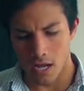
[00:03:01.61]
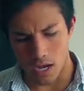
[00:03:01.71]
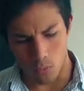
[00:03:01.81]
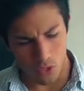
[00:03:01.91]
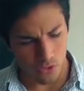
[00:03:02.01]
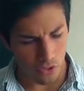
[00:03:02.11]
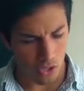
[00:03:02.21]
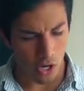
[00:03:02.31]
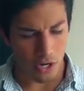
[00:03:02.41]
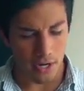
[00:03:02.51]
Uh, one little
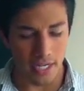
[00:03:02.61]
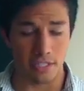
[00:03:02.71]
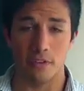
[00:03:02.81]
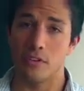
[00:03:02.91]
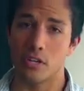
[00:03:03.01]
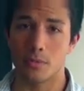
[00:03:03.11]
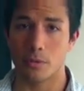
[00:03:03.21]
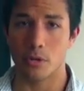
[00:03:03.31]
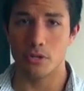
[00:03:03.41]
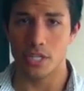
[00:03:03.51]
carton has 50 grams
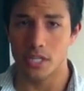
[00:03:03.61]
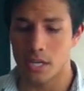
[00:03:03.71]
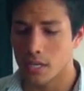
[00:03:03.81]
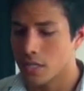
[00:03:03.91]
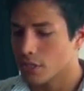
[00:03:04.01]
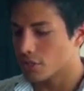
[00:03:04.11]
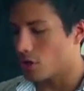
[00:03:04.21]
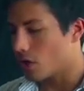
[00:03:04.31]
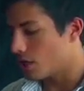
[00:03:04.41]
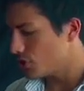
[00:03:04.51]
of protein,
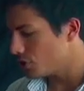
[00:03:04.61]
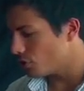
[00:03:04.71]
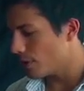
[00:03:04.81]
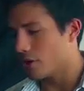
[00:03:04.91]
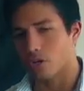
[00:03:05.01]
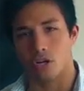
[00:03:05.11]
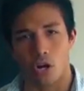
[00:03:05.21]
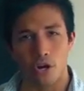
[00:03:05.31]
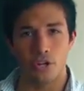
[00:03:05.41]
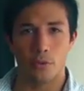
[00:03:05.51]
so I usually do about a
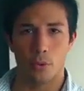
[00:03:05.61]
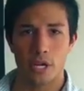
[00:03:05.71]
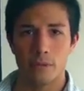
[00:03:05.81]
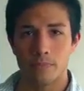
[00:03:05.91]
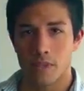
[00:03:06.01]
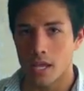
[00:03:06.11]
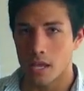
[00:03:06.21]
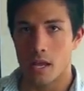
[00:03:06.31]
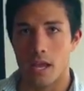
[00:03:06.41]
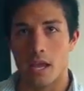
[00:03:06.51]
carton in the morning,
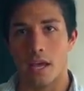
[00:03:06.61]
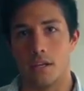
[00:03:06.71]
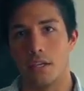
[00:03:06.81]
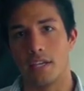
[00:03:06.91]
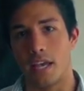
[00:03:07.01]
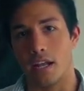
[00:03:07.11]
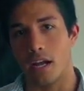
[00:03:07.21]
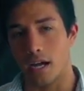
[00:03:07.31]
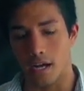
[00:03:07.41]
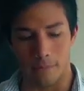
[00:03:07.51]
and again,
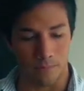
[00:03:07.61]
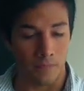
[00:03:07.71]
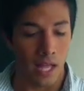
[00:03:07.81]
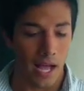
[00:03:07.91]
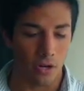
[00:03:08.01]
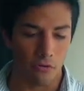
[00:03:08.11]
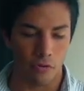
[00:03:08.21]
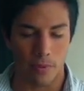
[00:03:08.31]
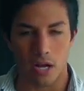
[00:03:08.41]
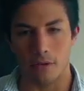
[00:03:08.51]
um, I go for
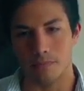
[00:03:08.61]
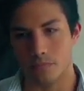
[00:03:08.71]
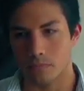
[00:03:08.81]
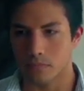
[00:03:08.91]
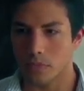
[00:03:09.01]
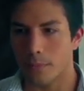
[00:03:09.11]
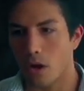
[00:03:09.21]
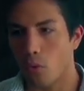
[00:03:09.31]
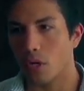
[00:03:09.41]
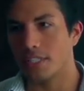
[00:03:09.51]
about
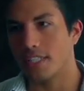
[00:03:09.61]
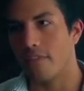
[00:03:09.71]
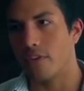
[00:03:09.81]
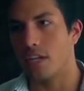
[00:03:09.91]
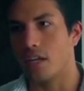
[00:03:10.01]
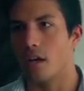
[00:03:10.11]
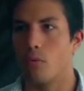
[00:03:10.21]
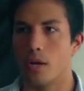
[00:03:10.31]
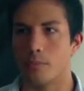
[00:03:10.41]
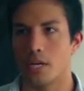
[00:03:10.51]
about 170
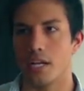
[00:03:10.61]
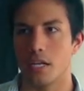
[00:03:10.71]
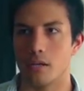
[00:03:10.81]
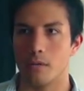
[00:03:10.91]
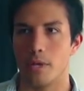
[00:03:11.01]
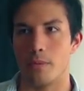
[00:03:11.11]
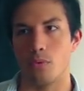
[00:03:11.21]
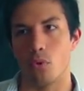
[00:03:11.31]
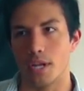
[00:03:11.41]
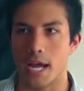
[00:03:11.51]
when I'm cutting, maybe
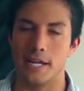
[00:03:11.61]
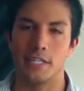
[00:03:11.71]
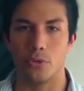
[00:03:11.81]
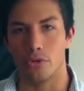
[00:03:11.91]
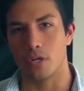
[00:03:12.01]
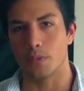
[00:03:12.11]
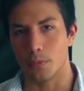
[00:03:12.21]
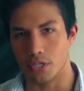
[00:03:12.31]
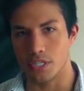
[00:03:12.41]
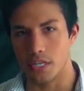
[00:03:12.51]
190, 200 grams of
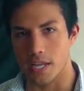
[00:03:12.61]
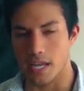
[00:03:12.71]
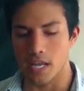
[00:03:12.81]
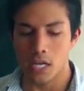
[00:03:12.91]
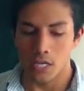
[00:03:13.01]
protein a day.